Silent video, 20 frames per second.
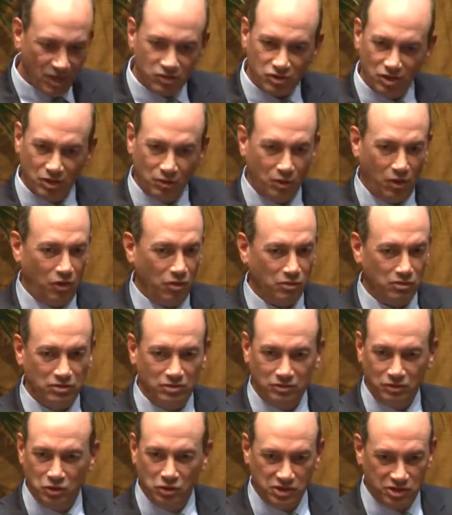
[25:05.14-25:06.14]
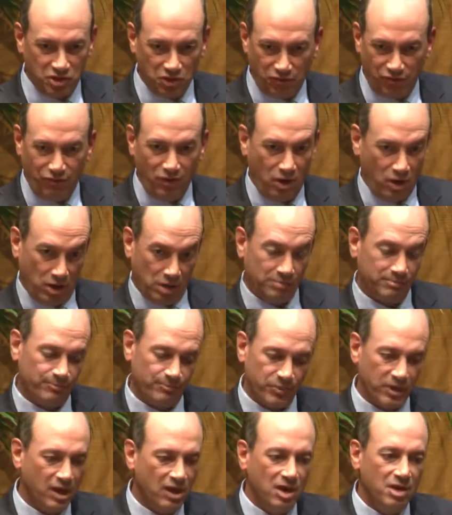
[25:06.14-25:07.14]
So all good so far.
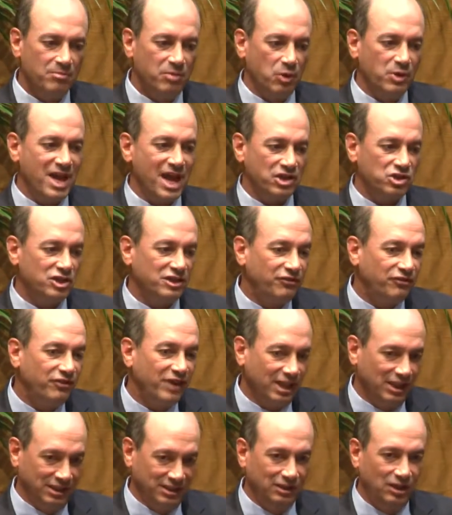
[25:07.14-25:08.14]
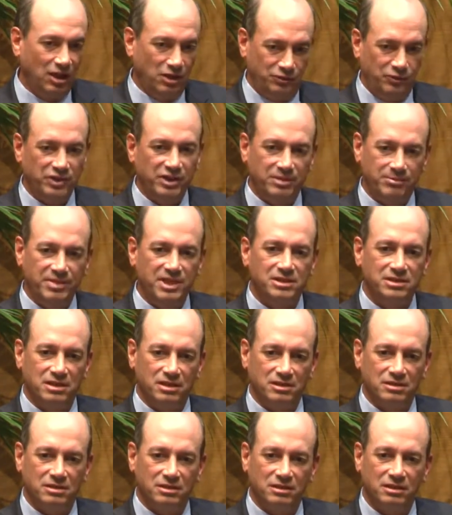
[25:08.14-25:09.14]
But we actually fell in love with the
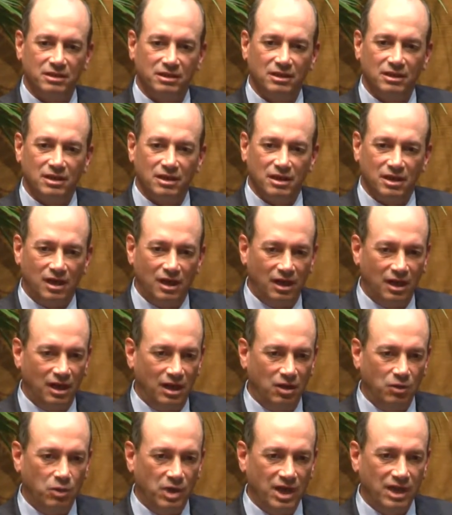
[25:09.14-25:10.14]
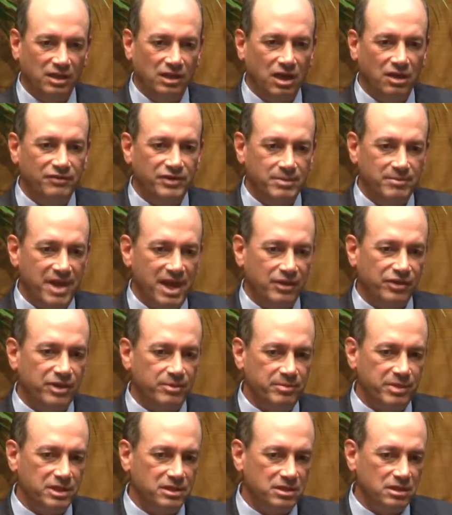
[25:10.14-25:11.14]
business. What I loved about
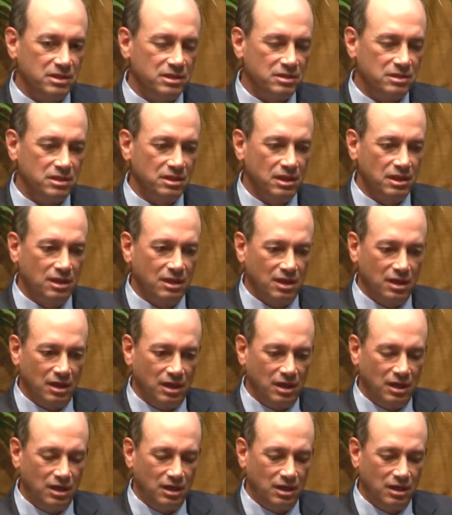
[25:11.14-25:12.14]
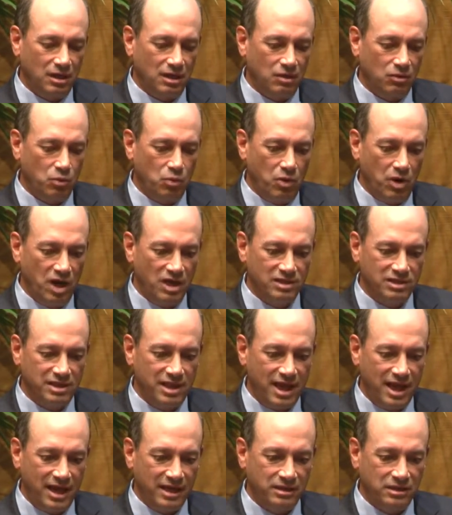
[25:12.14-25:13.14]
the business was
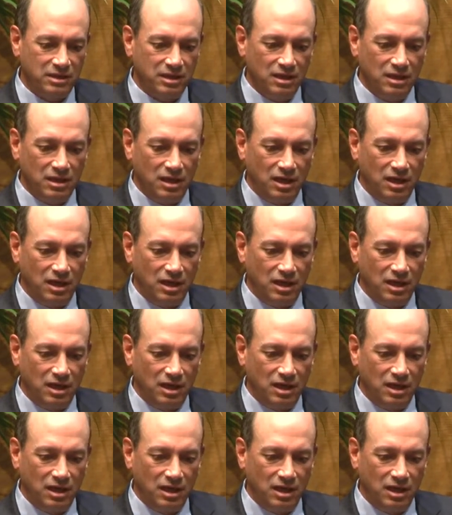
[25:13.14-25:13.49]
that